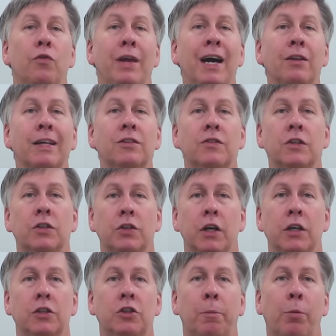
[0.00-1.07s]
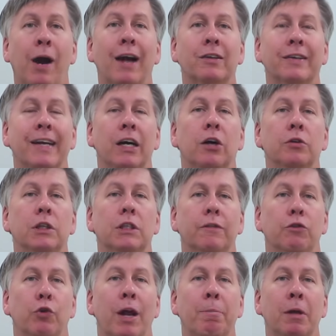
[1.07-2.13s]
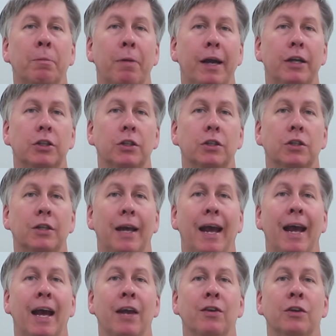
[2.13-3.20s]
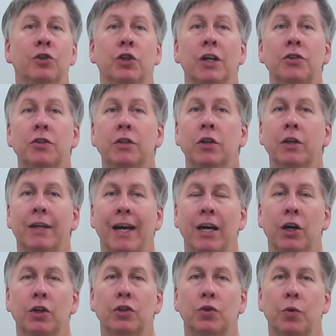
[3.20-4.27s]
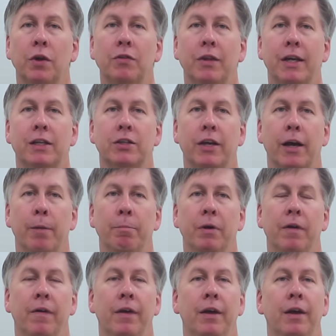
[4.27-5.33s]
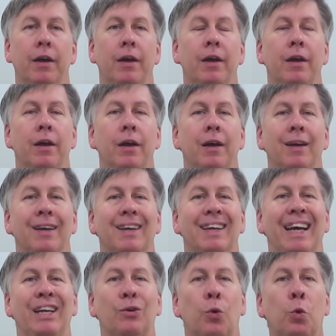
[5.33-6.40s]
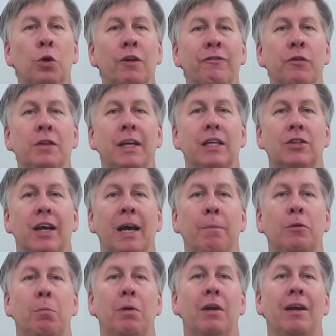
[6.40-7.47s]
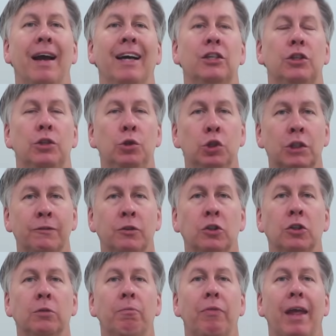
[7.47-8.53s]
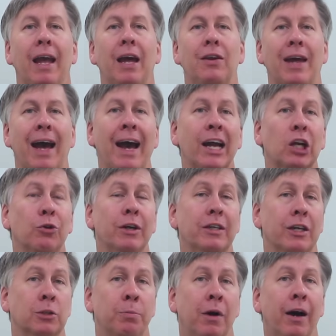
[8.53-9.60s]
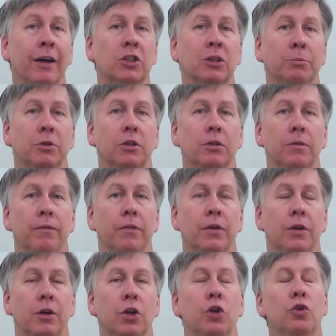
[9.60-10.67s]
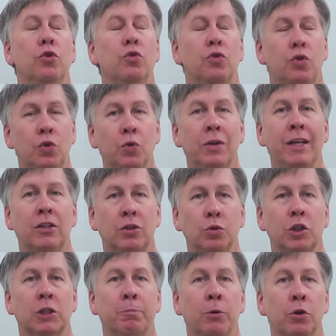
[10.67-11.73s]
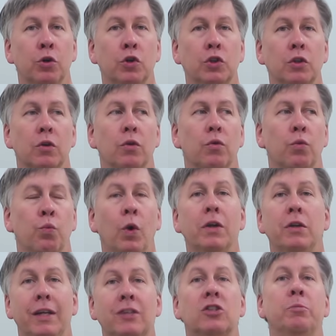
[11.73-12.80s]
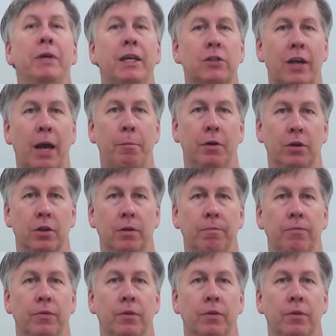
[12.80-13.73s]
Now let's discuss the practicalities of draping patients and adjusting their gown during the exam. In order for the exam to be as useful and accurate as possible, you do need to expose what needs to be examined,